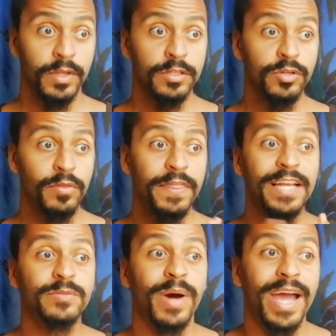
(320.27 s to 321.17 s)
So
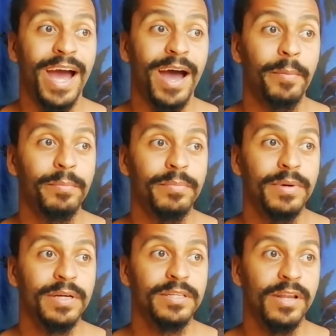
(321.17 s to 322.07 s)
that's why I'm
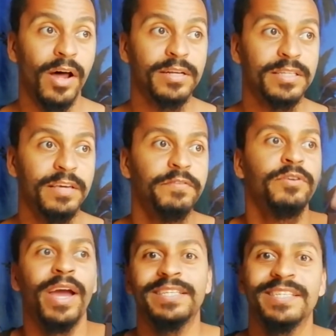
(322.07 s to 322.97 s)
not giving
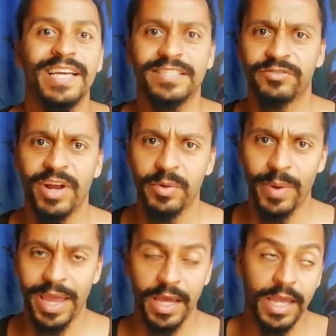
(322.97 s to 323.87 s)
you exercises right
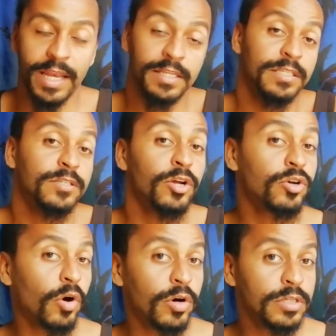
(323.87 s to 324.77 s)
away. Again, this is not a
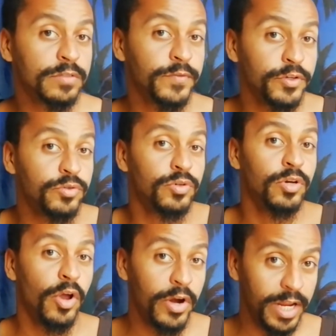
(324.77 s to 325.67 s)
course for you to
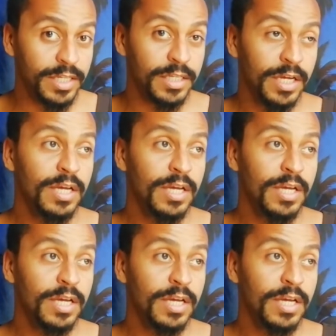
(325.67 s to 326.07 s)
learn it.